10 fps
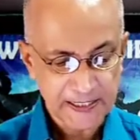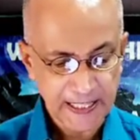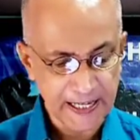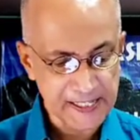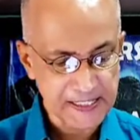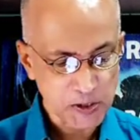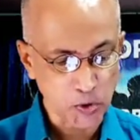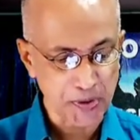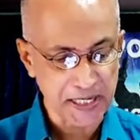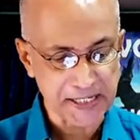That is
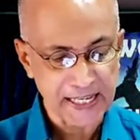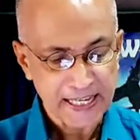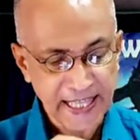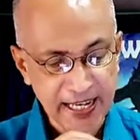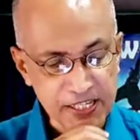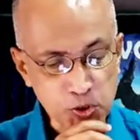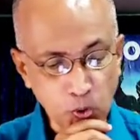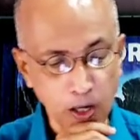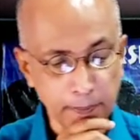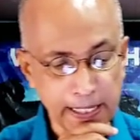who he is. That is
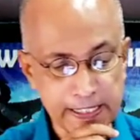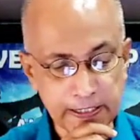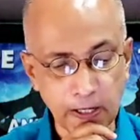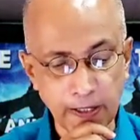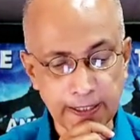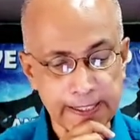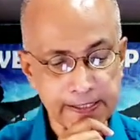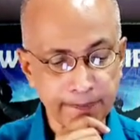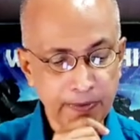who Almighty God is.